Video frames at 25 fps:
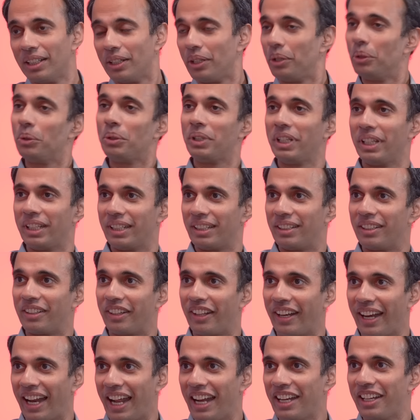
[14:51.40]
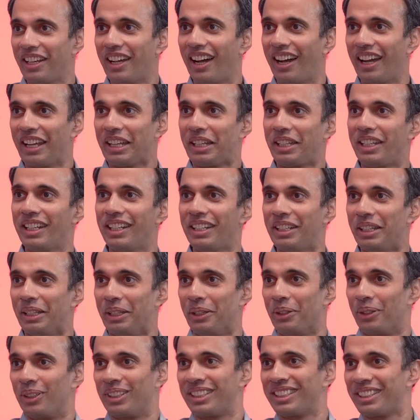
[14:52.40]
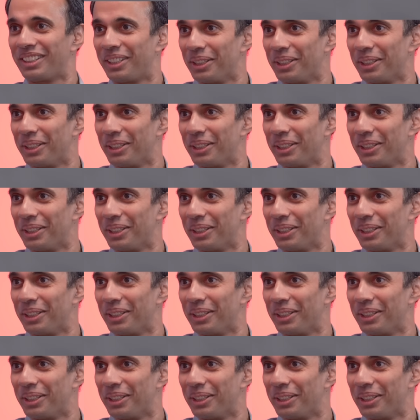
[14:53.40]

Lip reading: Hyundai, the Grand i10 Nios